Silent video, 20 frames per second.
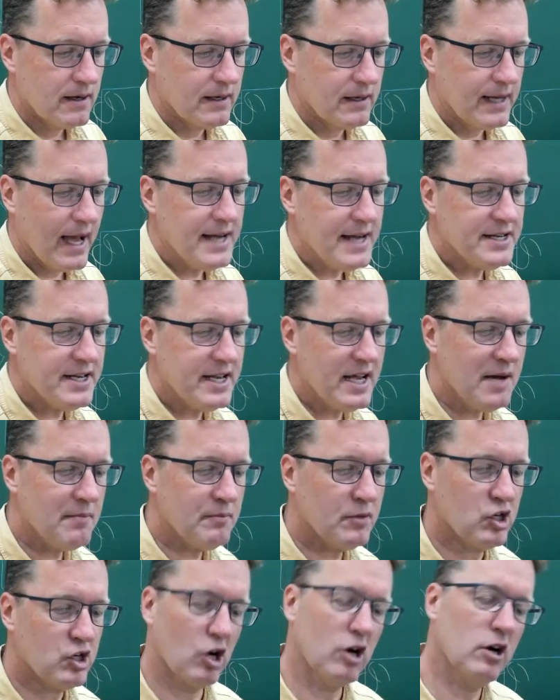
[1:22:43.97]

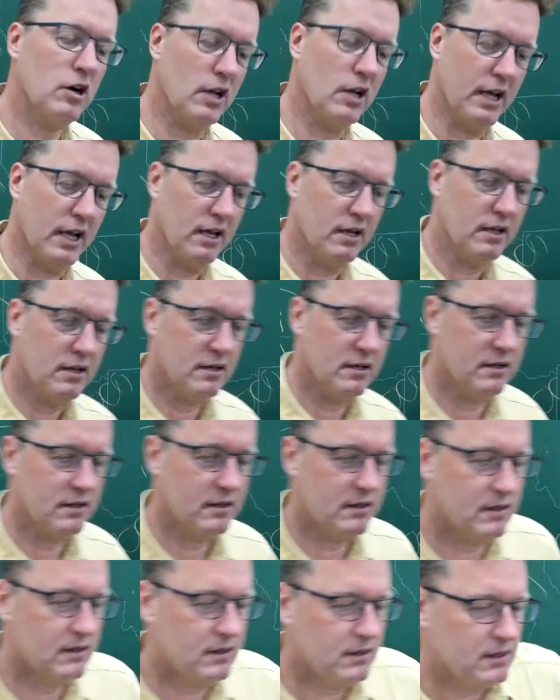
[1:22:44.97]
KTM Gurley.
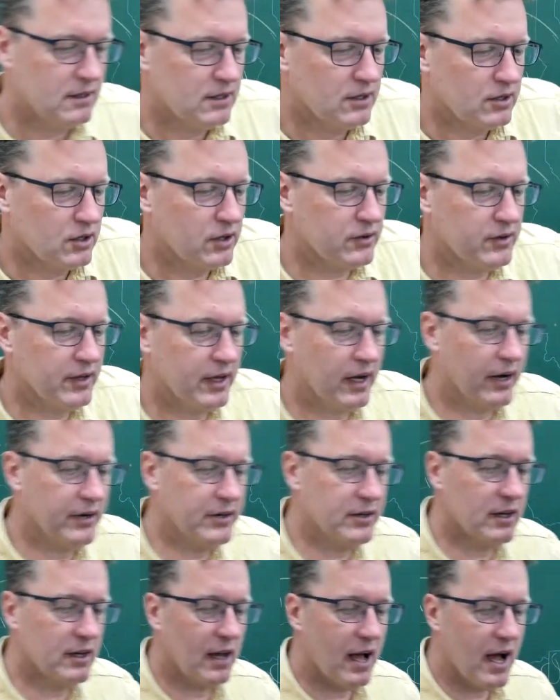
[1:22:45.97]
Could the
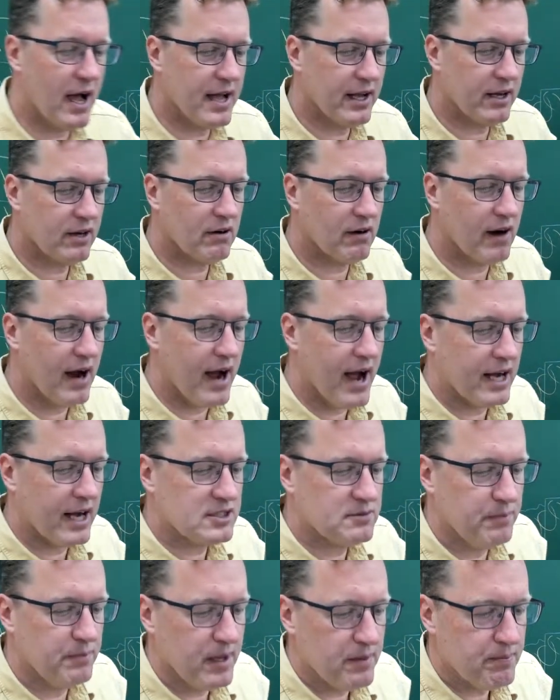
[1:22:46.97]
underlying
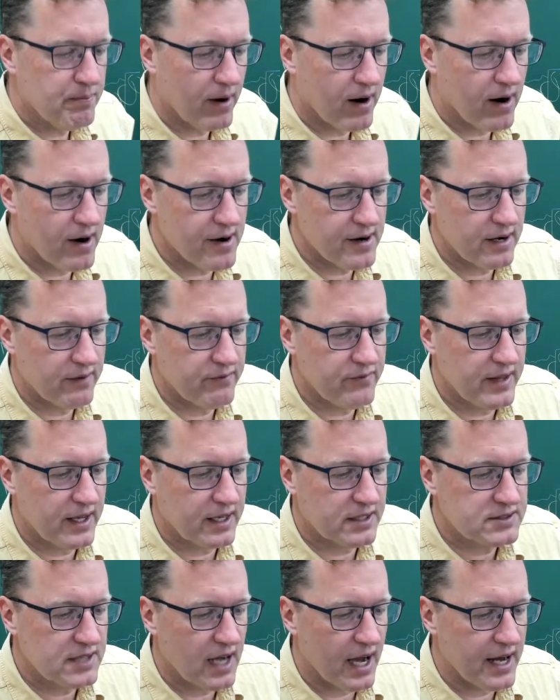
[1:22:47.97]
cracks be part of the
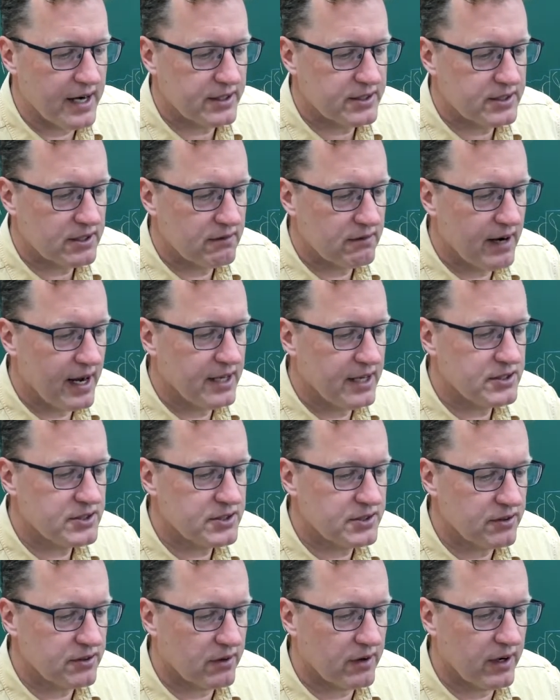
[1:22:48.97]
exotic terrane
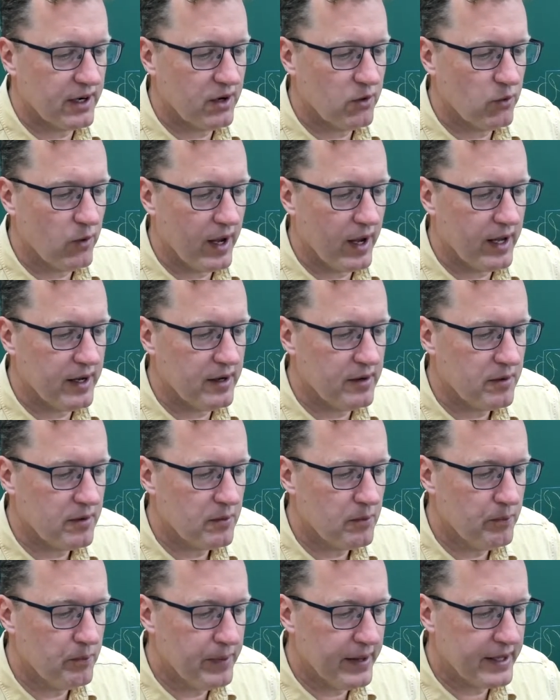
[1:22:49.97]
story when
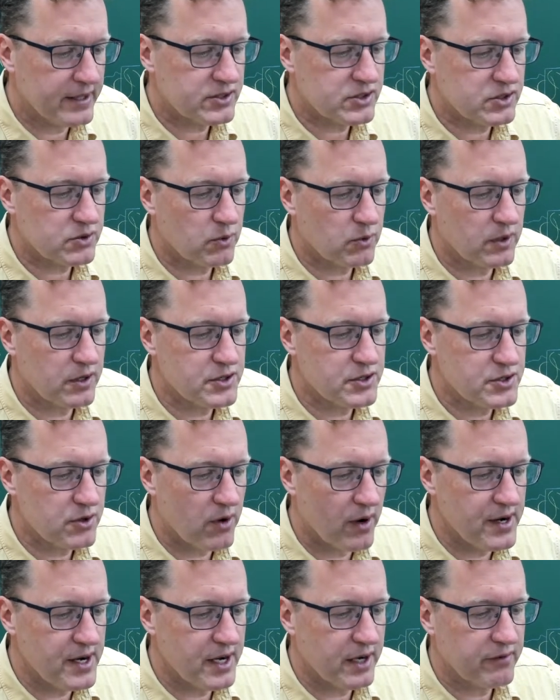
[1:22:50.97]
bits were
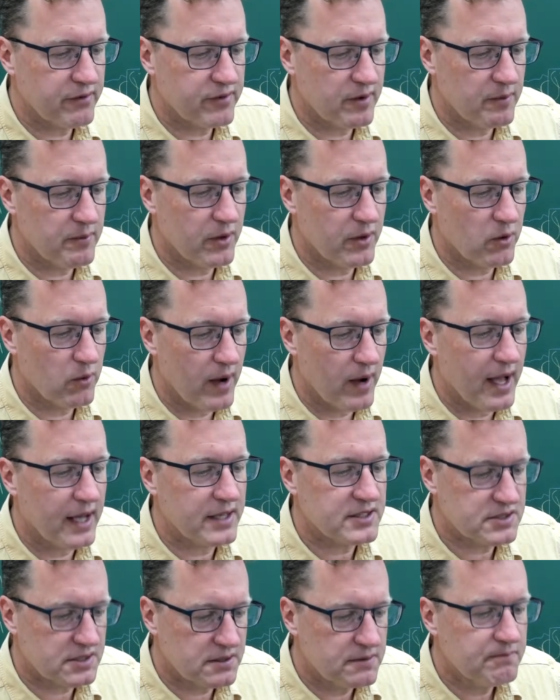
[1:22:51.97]
joining from the
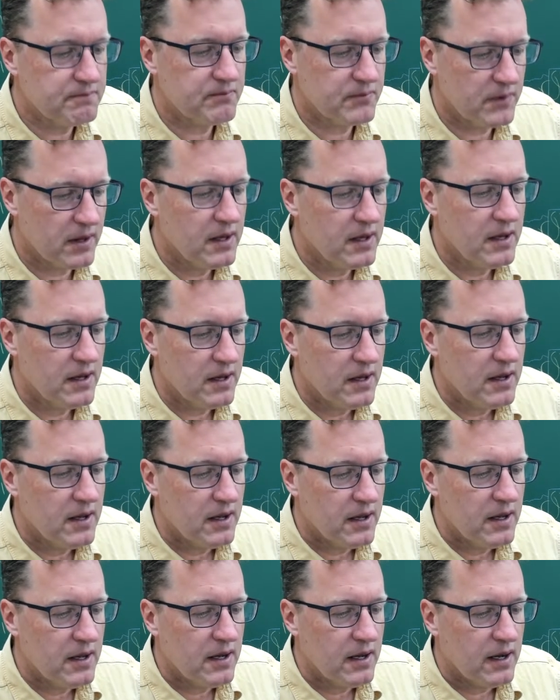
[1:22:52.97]
west?
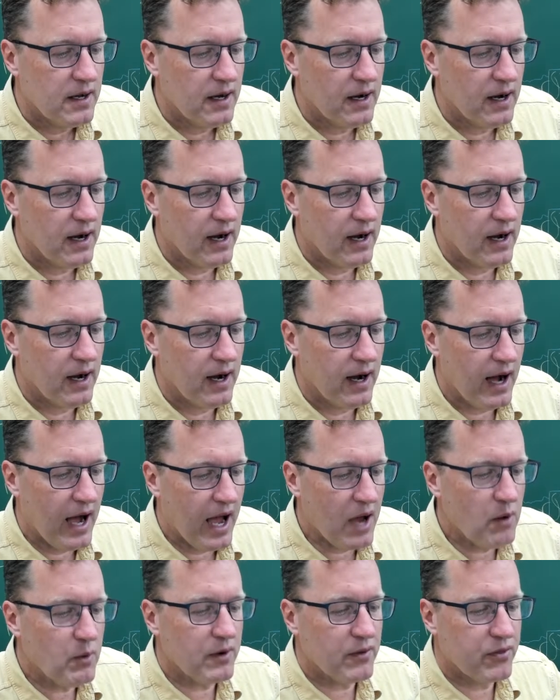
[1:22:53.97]
Uh,
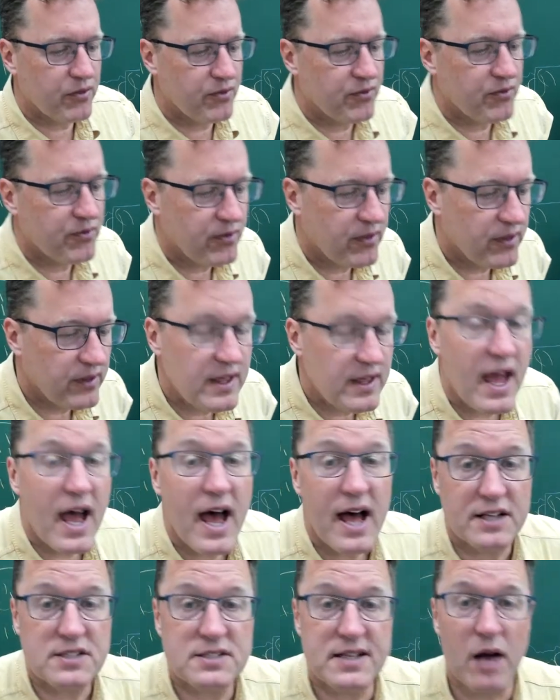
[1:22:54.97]
I would,
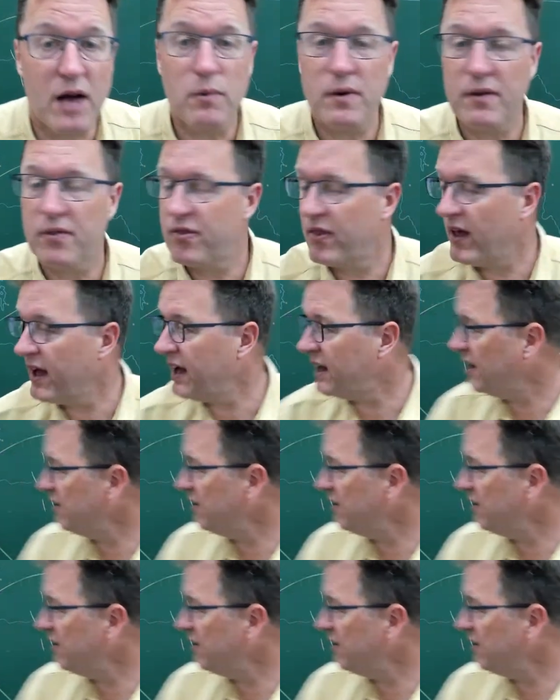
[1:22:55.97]
yes, I would think